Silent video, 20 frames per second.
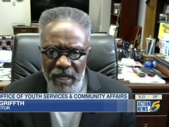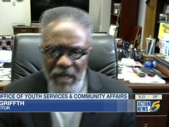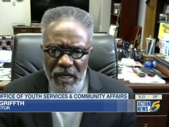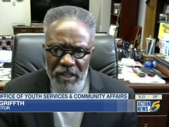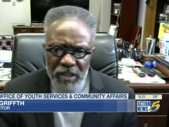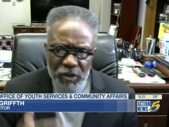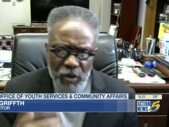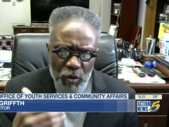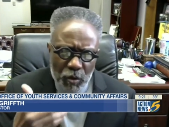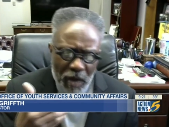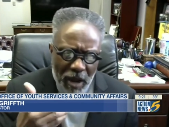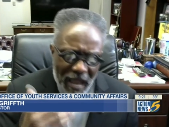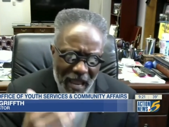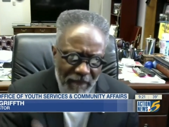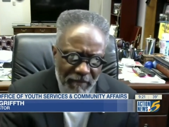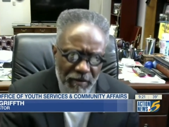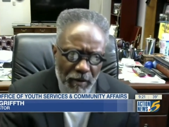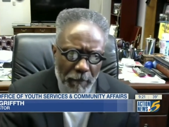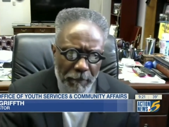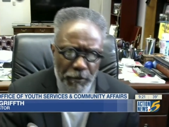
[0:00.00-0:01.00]
So
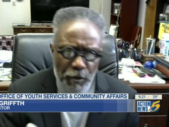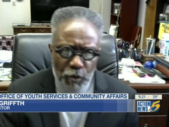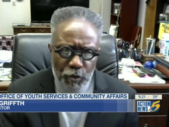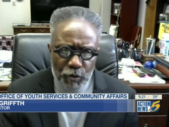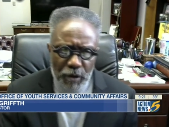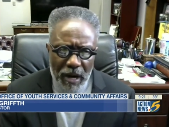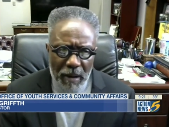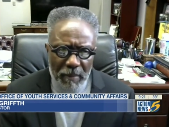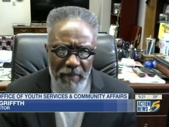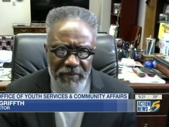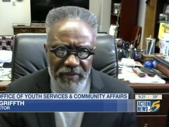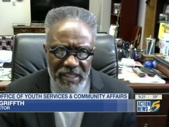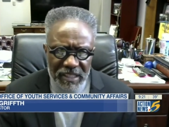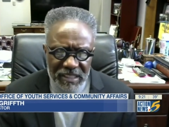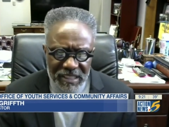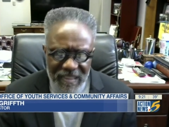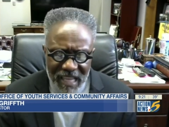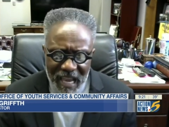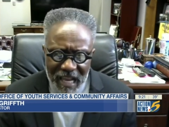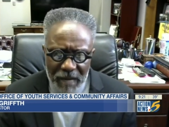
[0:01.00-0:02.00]
having a program of this
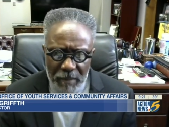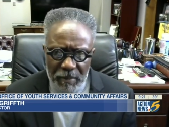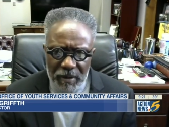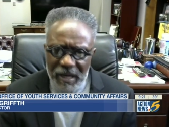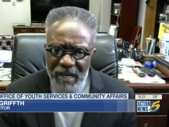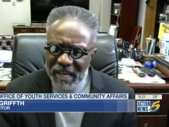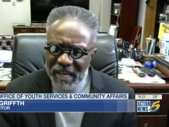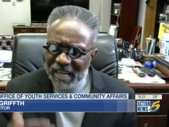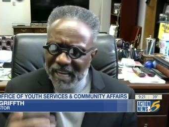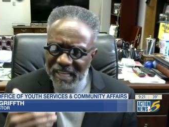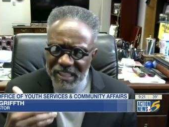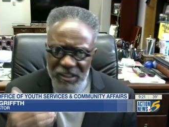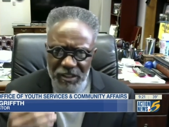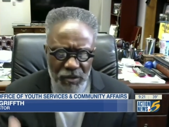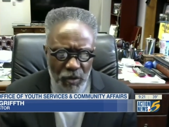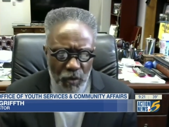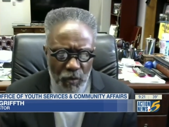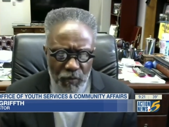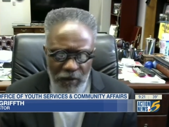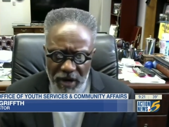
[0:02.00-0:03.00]
caliber is
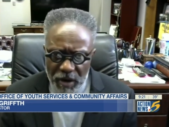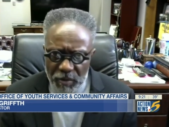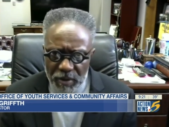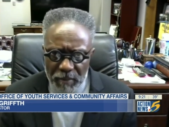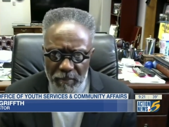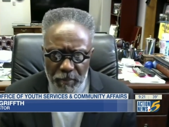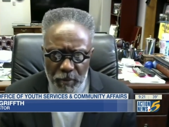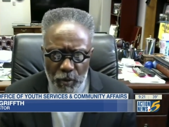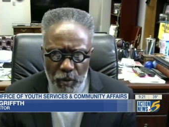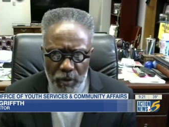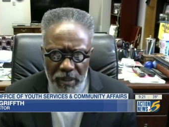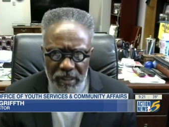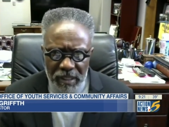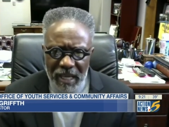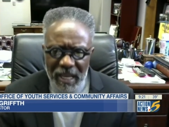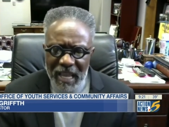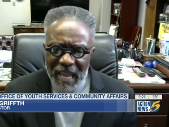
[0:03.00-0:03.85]
so very important.